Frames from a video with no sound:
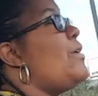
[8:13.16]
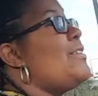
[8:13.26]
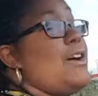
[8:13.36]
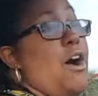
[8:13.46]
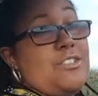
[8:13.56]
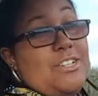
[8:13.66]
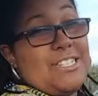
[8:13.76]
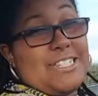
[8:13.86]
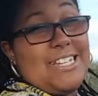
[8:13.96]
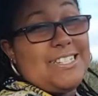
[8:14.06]
we're also
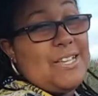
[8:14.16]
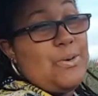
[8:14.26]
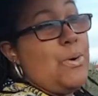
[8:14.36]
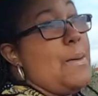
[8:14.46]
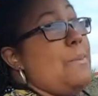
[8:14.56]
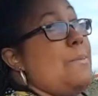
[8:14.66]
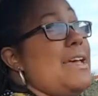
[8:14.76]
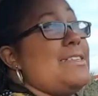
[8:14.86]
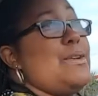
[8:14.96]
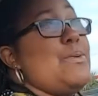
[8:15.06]
discussing what
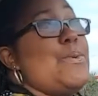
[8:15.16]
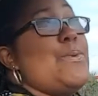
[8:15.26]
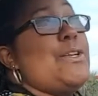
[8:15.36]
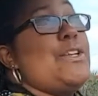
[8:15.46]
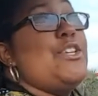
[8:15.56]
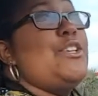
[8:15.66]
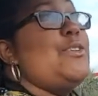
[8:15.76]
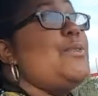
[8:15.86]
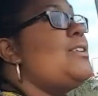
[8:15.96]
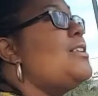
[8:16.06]
method we want to
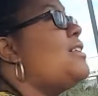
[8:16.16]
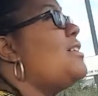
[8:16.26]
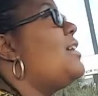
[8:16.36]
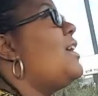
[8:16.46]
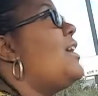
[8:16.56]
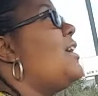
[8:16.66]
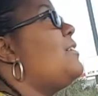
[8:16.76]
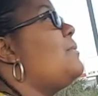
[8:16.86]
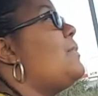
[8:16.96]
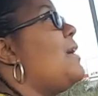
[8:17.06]
do.
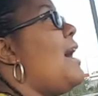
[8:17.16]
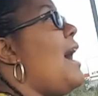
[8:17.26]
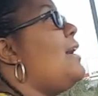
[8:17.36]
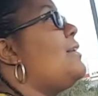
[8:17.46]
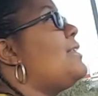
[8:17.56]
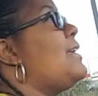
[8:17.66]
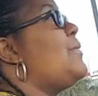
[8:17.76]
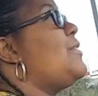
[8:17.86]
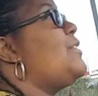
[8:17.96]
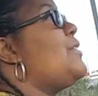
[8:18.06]
I
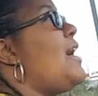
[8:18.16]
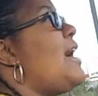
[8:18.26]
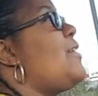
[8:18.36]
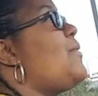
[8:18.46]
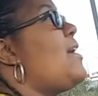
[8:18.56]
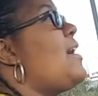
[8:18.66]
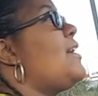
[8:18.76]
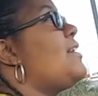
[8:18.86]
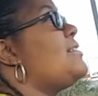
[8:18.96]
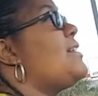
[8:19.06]
think we should do
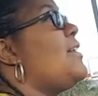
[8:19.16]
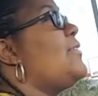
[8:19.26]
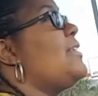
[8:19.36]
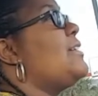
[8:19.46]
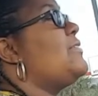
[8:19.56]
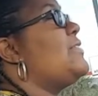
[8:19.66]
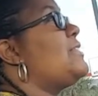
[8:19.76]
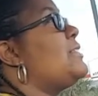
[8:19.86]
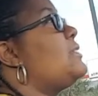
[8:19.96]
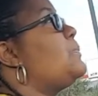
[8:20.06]
IUI because IVF
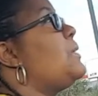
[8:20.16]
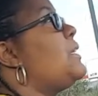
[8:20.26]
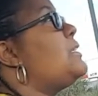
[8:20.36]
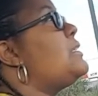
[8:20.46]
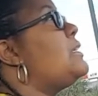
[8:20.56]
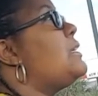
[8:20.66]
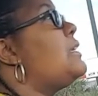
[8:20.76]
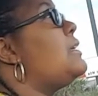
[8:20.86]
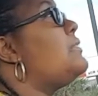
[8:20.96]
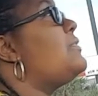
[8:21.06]
is
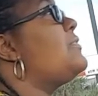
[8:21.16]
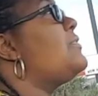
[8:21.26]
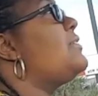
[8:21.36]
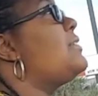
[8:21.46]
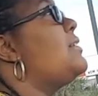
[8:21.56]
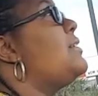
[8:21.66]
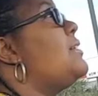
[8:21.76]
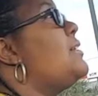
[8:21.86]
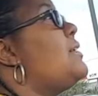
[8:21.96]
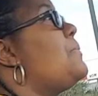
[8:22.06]
expensive.
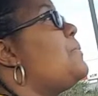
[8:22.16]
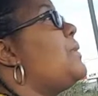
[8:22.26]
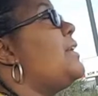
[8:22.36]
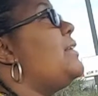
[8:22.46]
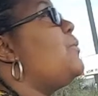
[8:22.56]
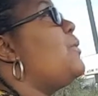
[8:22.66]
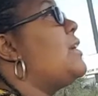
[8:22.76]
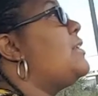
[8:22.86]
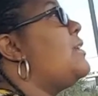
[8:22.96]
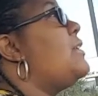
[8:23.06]
But
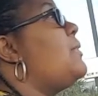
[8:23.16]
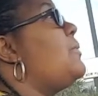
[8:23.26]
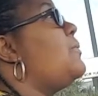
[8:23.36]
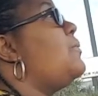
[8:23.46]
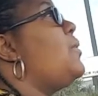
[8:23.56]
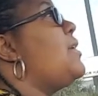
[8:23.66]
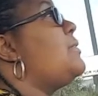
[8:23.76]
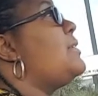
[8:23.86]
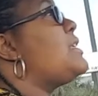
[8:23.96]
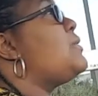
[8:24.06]

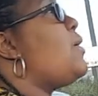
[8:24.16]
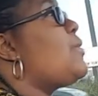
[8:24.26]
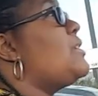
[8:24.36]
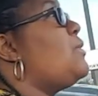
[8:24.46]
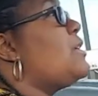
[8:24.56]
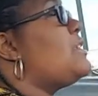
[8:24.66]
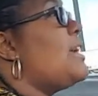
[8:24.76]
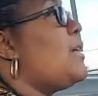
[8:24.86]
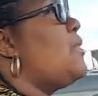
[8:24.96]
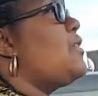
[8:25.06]
this is one reason we're
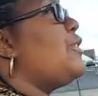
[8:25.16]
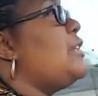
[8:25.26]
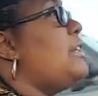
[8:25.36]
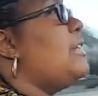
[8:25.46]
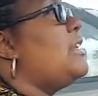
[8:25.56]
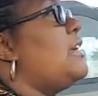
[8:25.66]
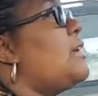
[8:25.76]
sticking with the fertility